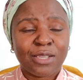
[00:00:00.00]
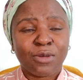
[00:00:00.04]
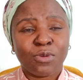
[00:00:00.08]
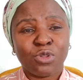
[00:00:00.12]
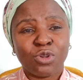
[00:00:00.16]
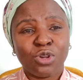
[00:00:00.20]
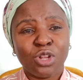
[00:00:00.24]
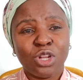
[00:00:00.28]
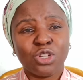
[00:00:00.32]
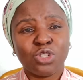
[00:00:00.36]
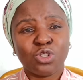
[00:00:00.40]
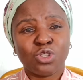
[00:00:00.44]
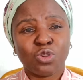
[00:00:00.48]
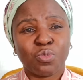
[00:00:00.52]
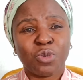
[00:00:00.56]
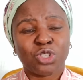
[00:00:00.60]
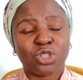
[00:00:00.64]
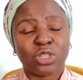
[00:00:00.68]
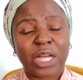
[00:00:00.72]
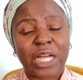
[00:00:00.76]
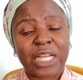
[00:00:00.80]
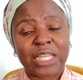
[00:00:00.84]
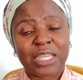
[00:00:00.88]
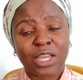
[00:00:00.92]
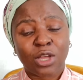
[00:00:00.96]
we need to make sure
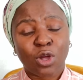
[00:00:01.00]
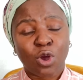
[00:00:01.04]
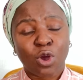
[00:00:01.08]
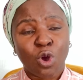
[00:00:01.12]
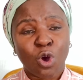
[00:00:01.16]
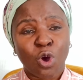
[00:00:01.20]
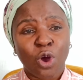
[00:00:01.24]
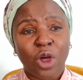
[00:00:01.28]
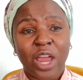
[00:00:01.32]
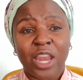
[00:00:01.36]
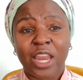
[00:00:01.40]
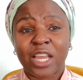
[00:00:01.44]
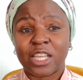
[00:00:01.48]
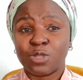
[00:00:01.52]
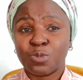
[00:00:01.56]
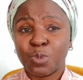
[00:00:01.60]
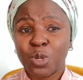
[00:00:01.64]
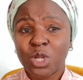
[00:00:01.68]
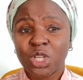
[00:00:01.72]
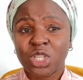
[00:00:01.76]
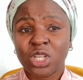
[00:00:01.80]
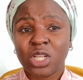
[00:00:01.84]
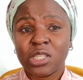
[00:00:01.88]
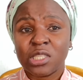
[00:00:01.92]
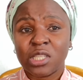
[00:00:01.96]
that the coin
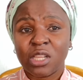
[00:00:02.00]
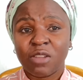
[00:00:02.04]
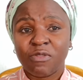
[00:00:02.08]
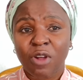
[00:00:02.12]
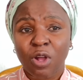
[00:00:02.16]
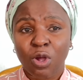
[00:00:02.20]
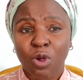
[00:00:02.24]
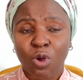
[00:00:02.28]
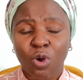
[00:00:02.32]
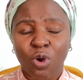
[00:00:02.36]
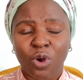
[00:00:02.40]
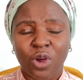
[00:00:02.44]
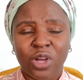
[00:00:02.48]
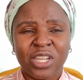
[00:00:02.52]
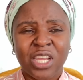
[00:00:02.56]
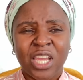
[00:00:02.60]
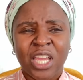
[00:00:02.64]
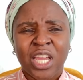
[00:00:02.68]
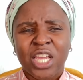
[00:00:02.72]
especially silver coin